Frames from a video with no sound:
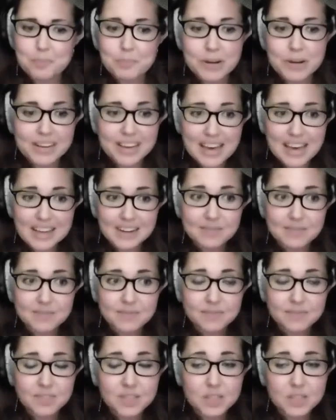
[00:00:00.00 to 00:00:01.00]
But again,
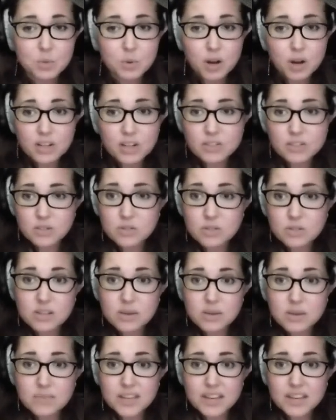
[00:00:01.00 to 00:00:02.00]
you want to do
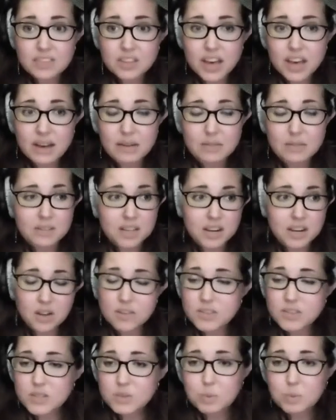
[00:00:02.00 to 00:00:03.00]
something like that, get
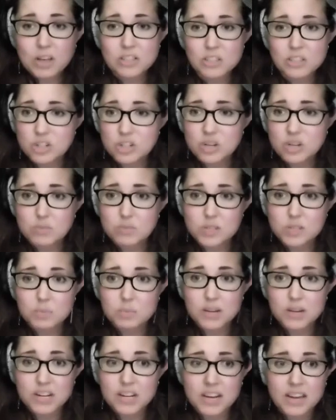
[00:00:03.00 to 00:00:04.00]
on the sponsorships
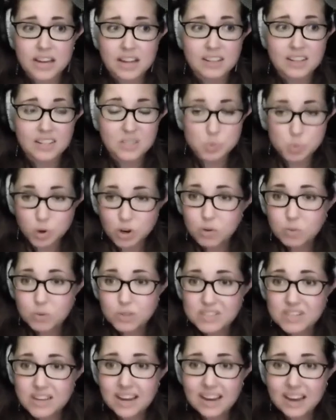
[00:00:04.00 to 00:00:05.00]
committee and let's work with
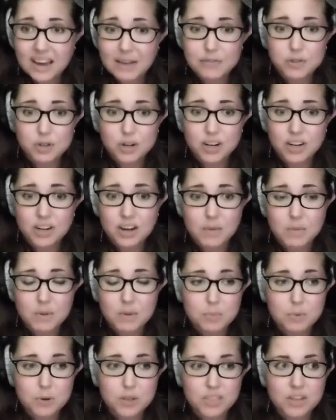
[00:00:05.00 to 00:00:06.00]
SAG-AFTRA and come
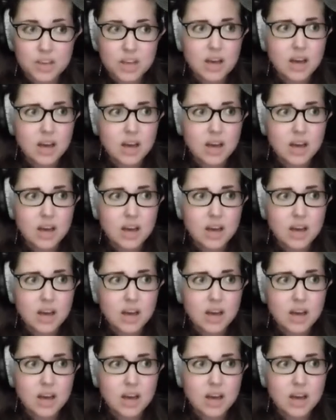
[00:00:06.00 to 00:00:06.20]
up with,